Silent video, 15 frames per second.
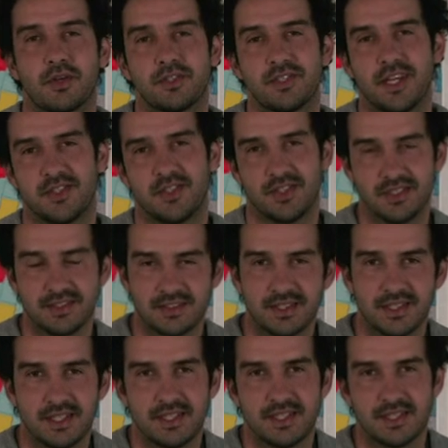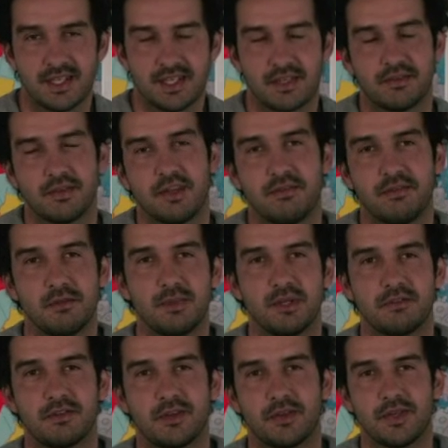cross-hatching. Now, if you've
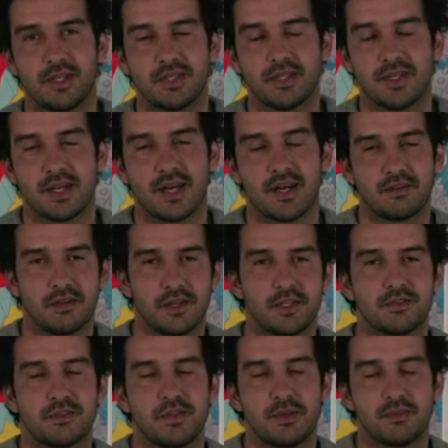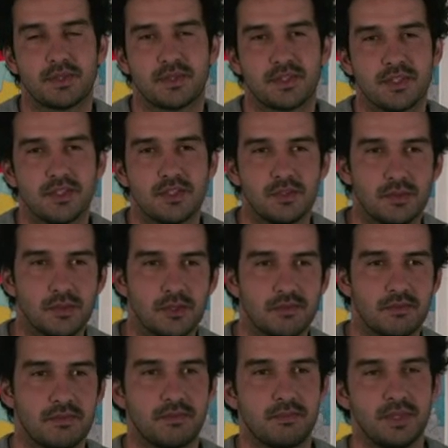been following our last few episodes, you would
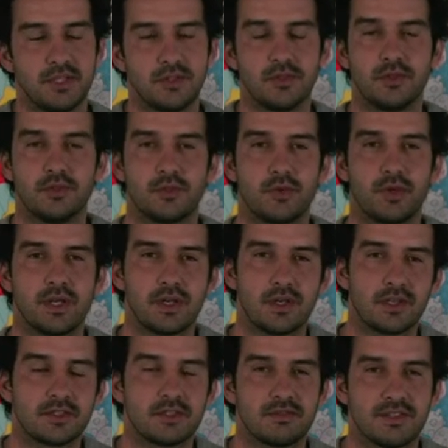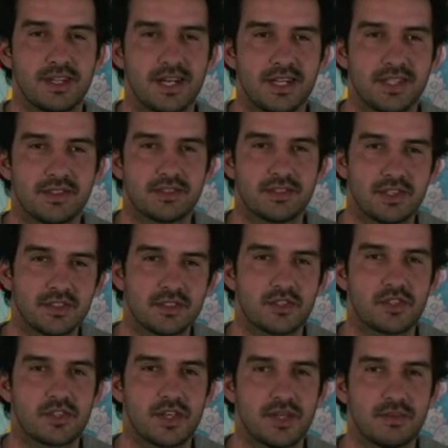have been drawing lots of lines, lots
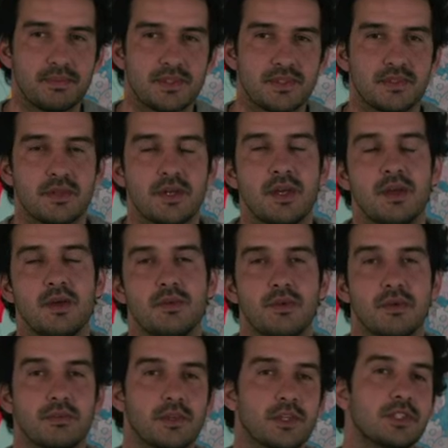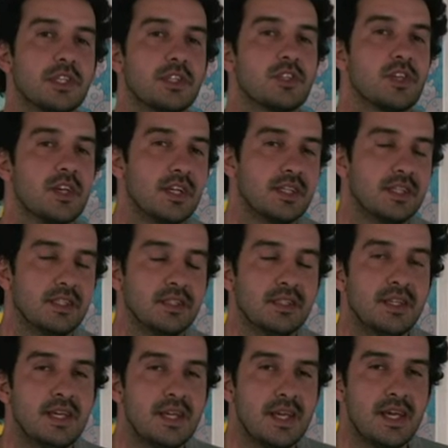of shapes. We've looked at shading,
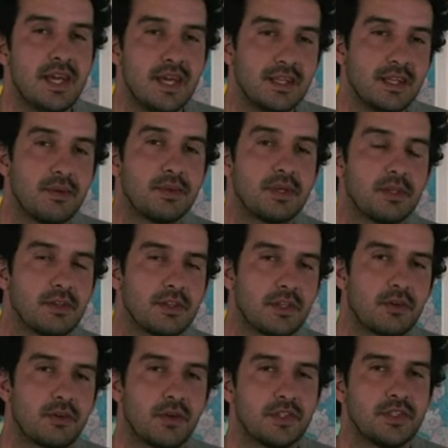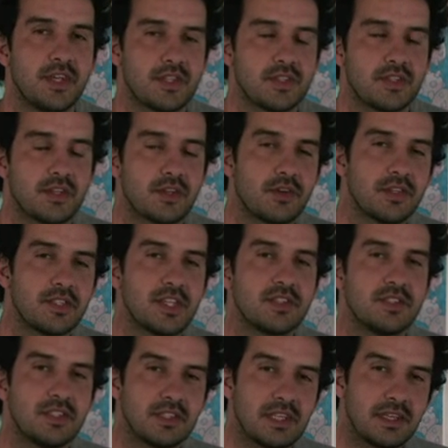and now we're going to look at cross-hatching. Now,
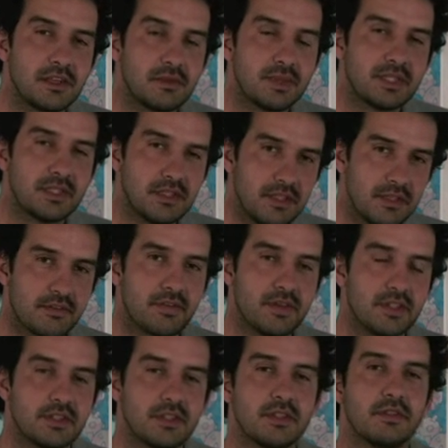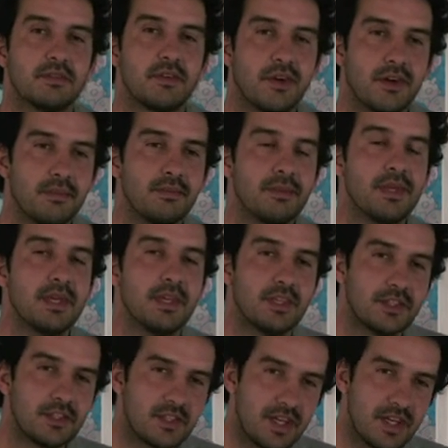cross-hatching is a little bit different from
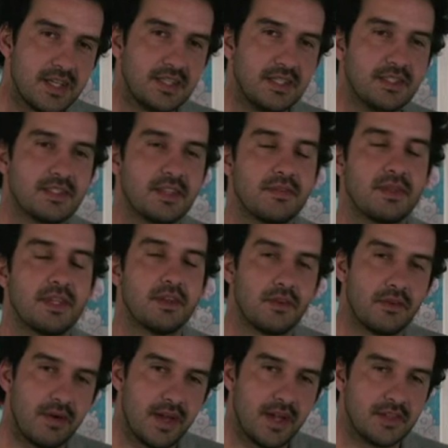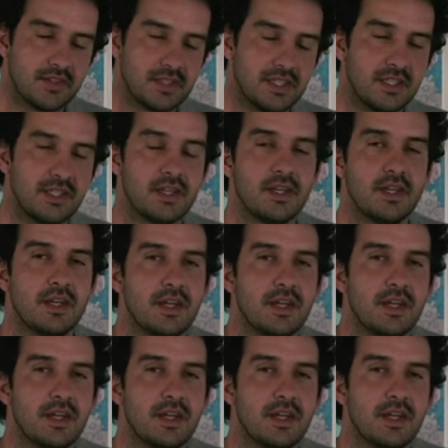shading something gradually.